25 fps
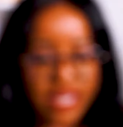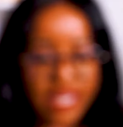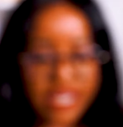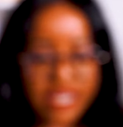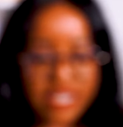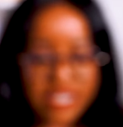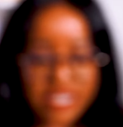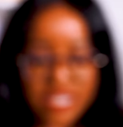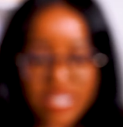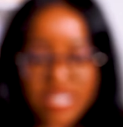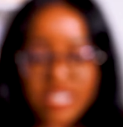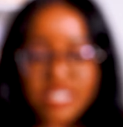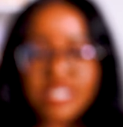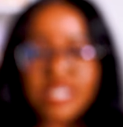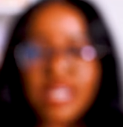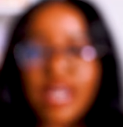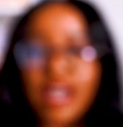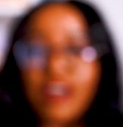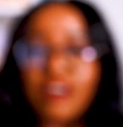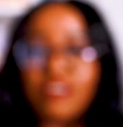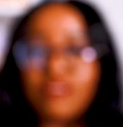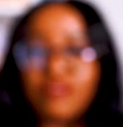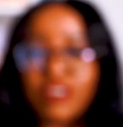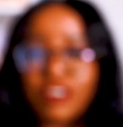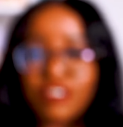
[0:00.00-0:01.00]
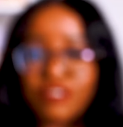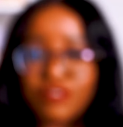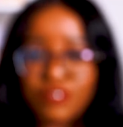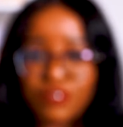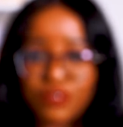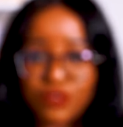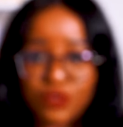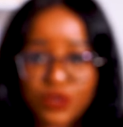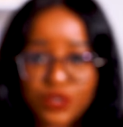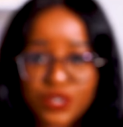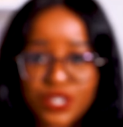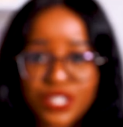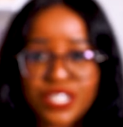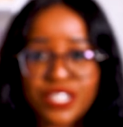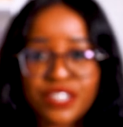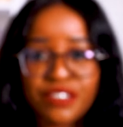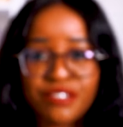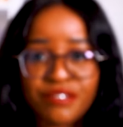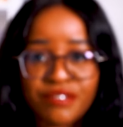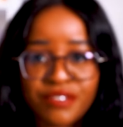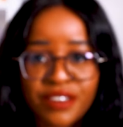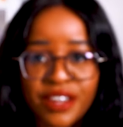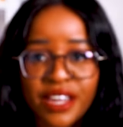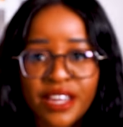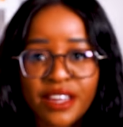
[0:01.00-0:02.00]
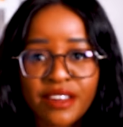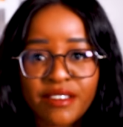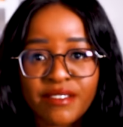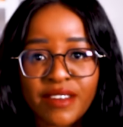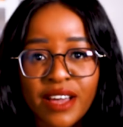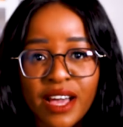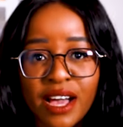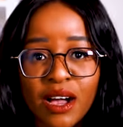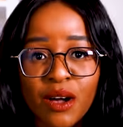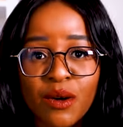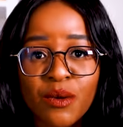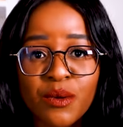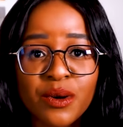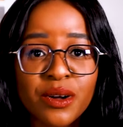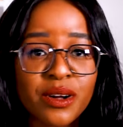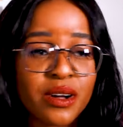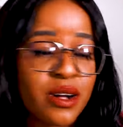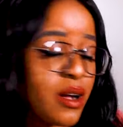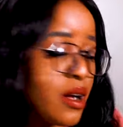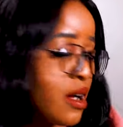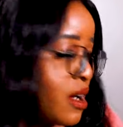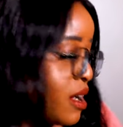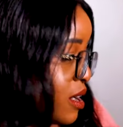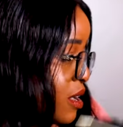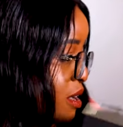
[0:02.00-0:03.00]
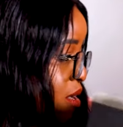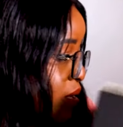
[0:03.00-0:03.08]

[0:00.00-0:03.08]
It does have a 45-hour